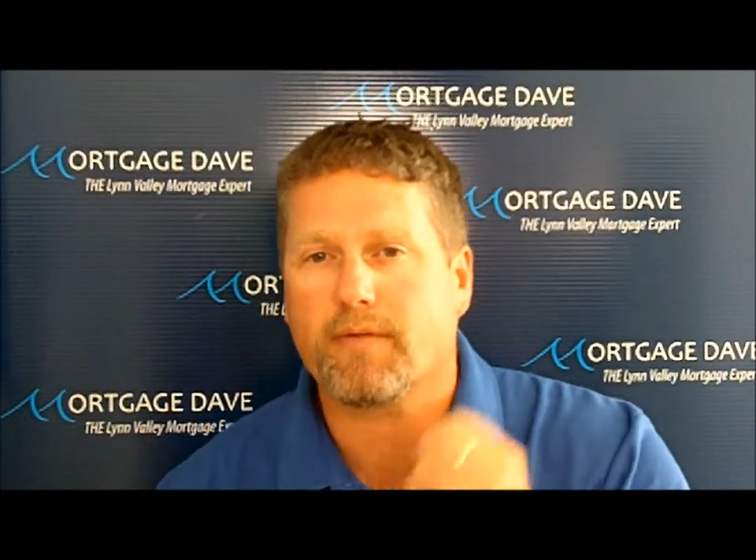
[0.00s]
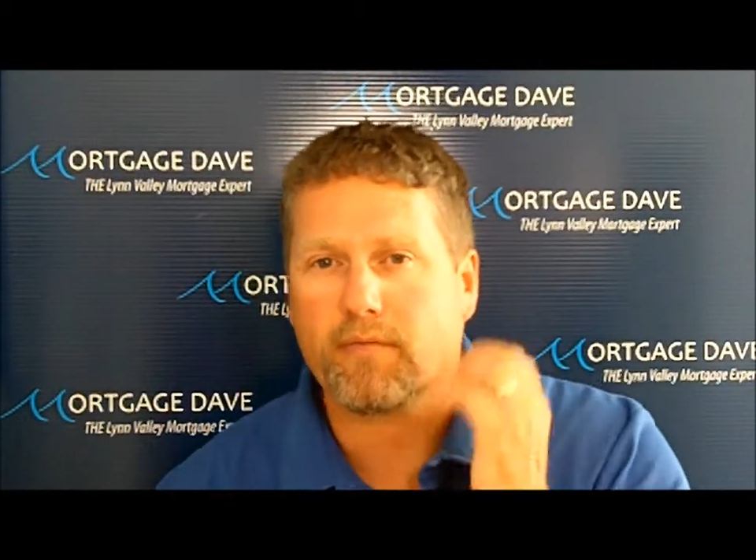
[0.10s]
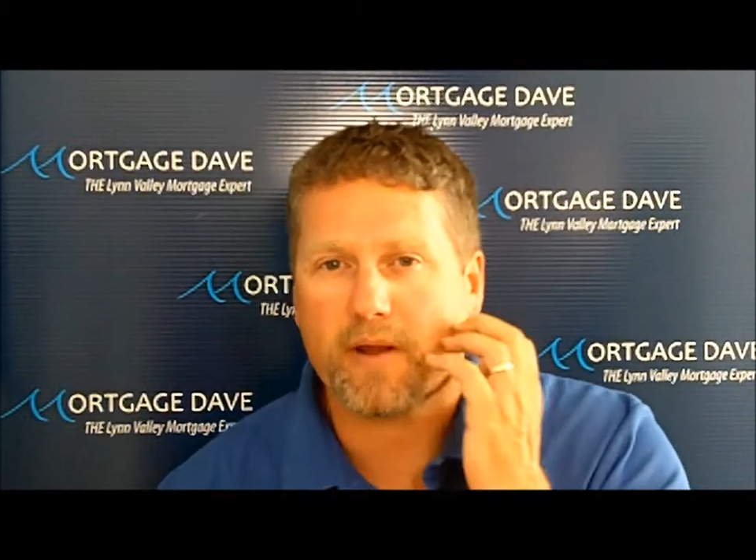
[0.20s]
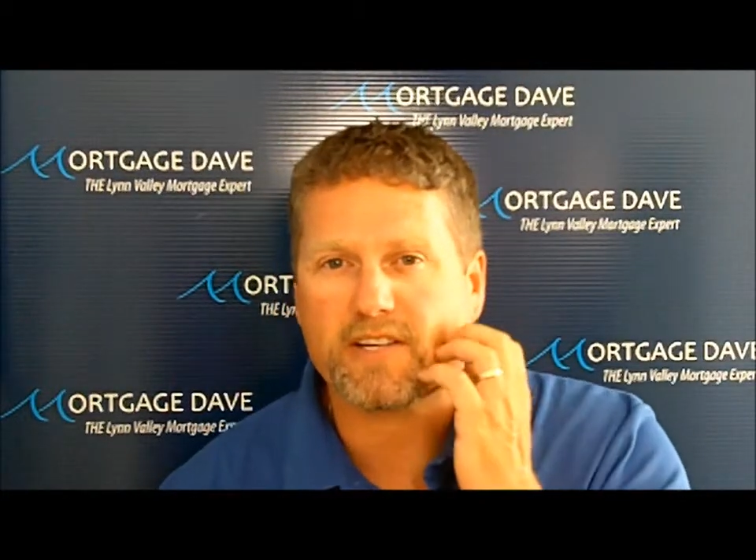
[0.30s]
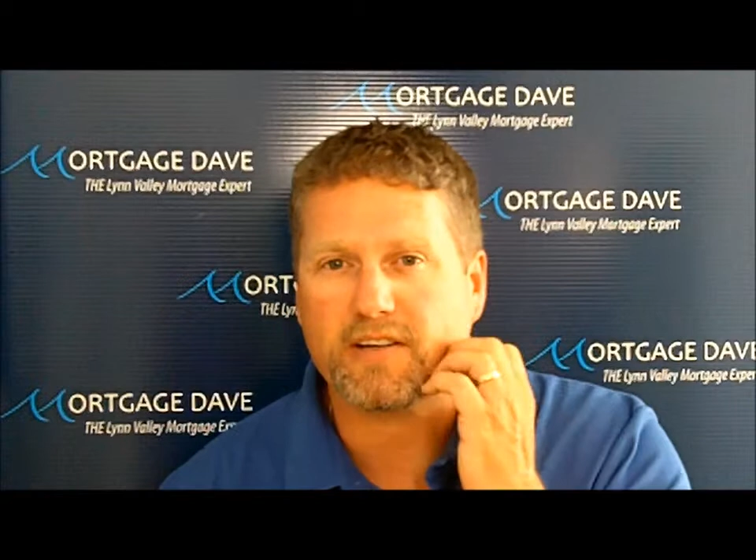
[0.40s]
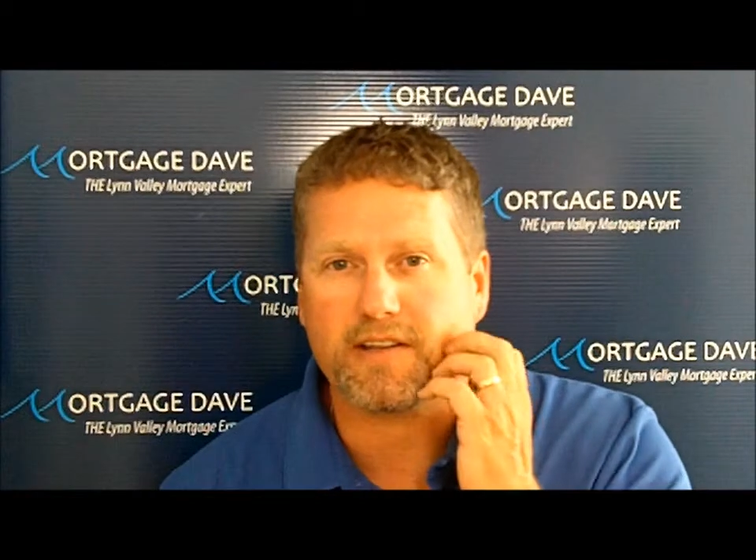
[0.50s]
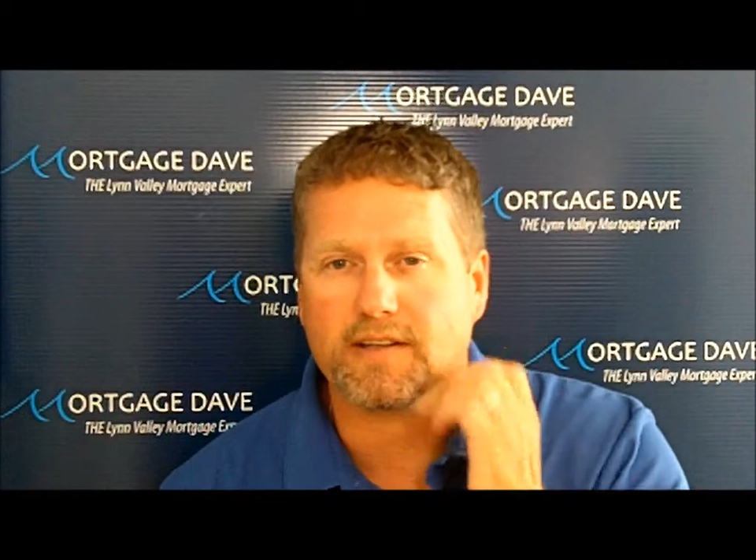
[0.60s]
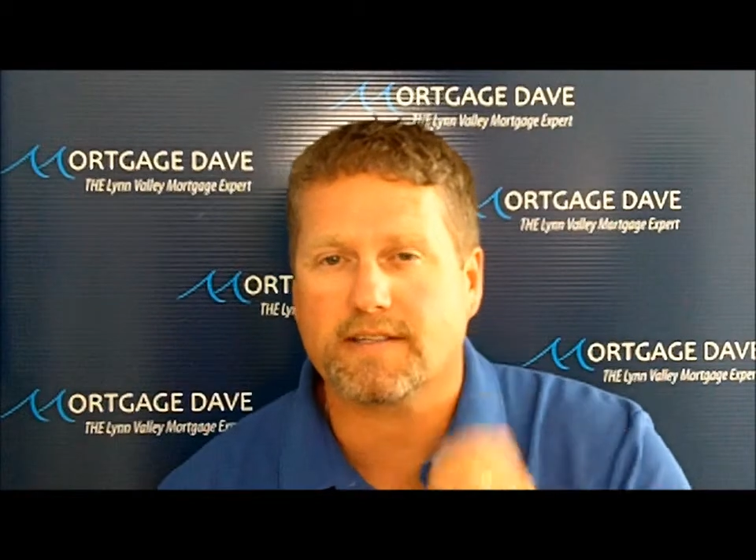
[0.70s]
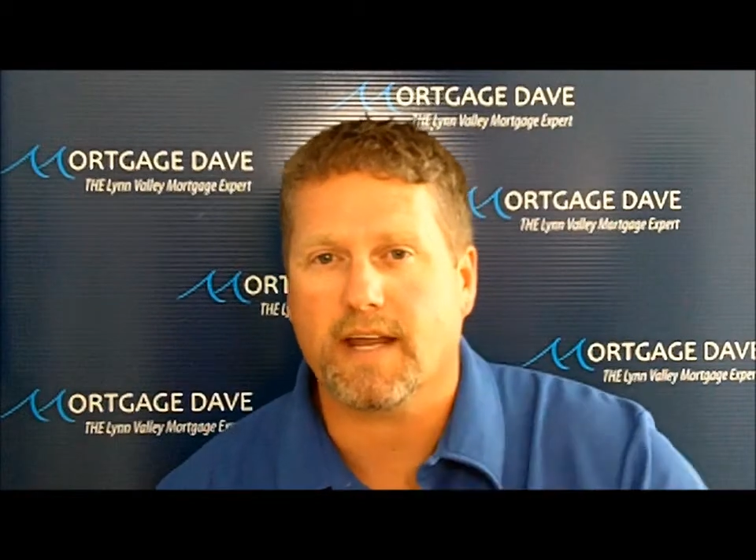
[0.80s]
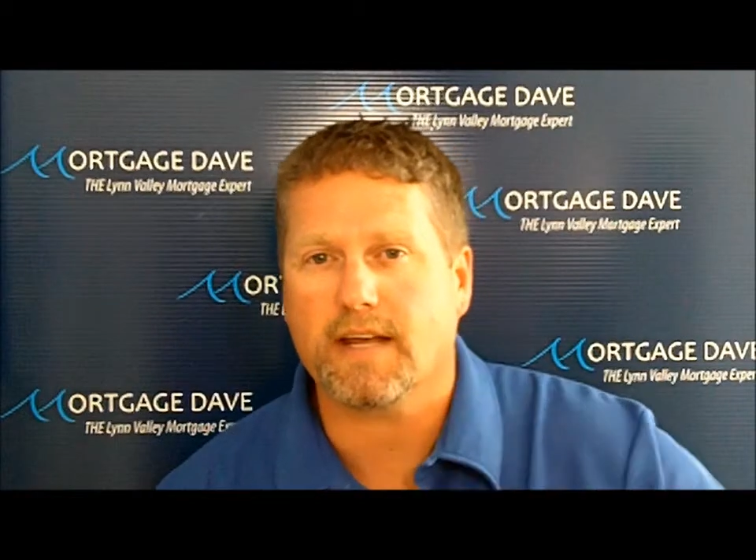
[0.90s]
information at
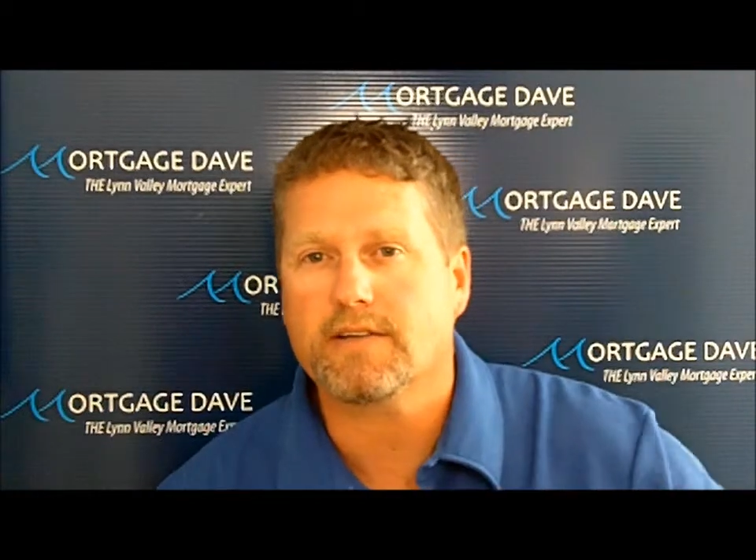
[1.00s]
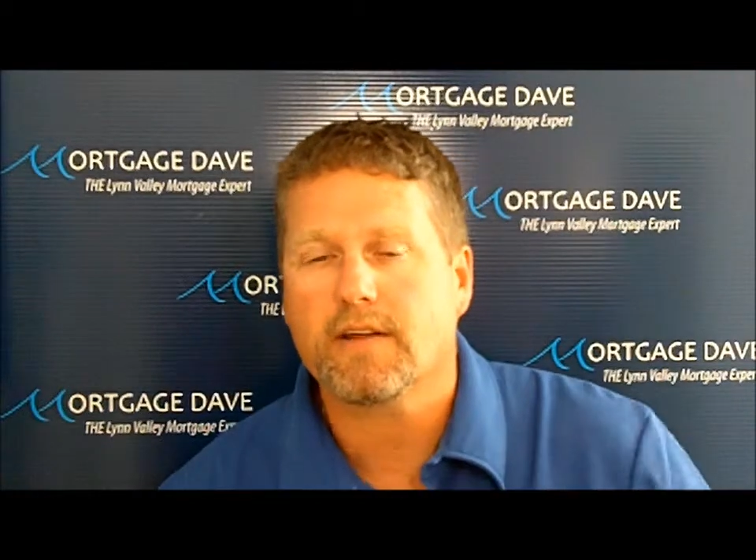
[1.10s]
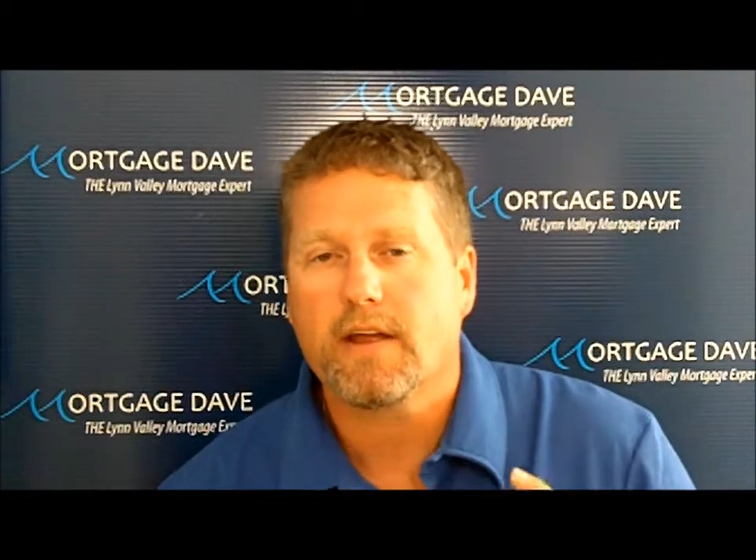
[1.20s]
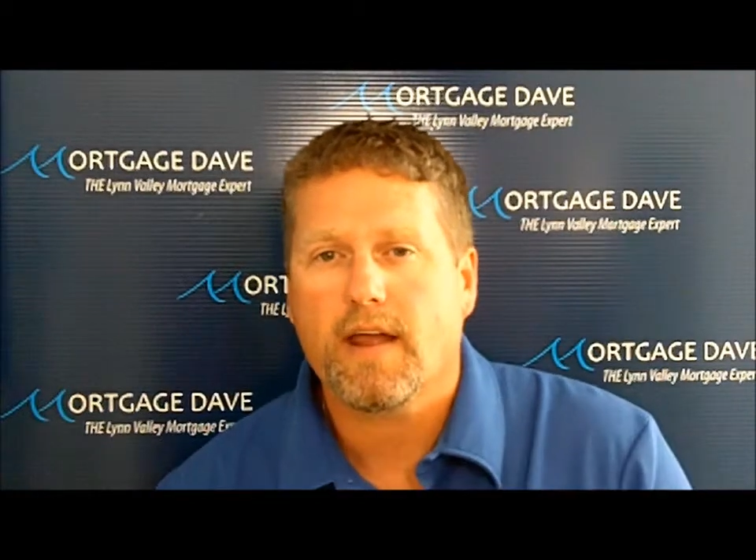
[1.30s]
this stage,